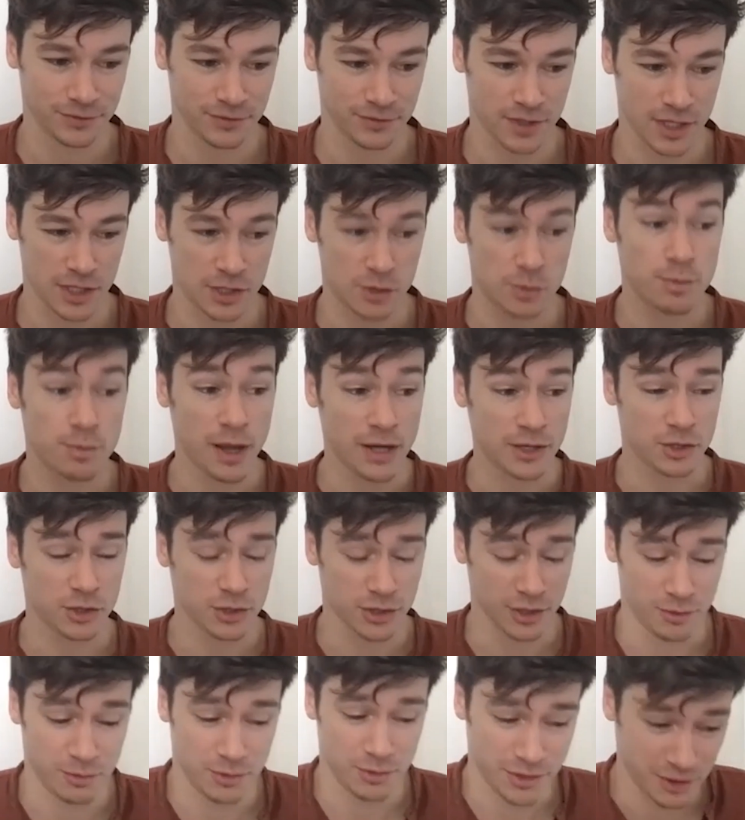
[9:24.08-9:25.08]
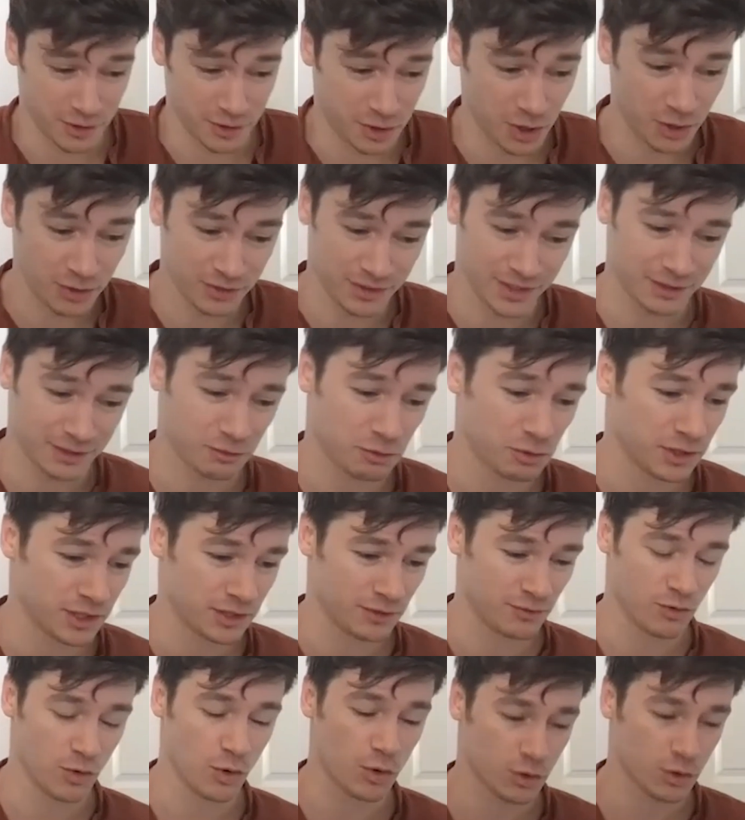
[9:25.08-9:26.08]
especially when you're doing, like,
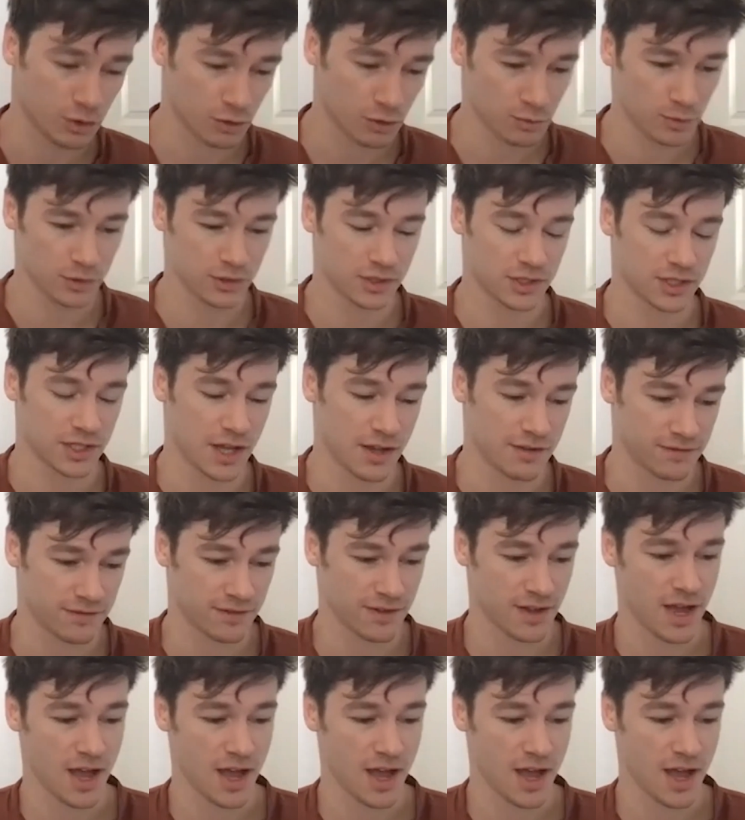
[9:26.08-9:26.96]
really vulnerable stuff.